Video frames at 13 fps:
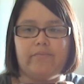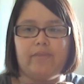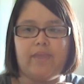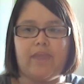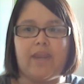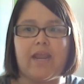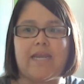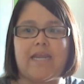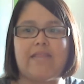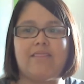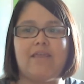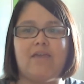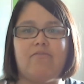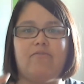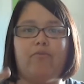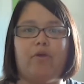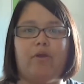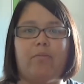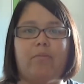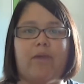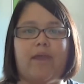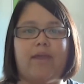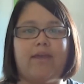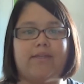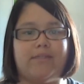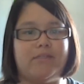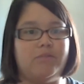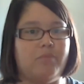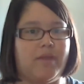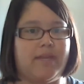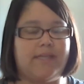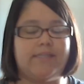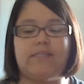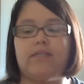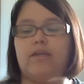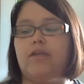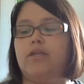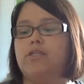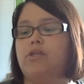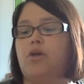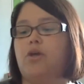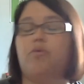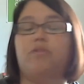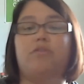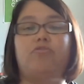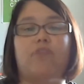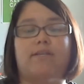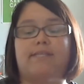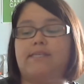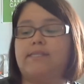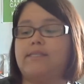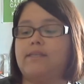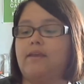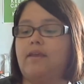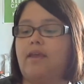I knit that for my cousin's weddings to go with the dresses.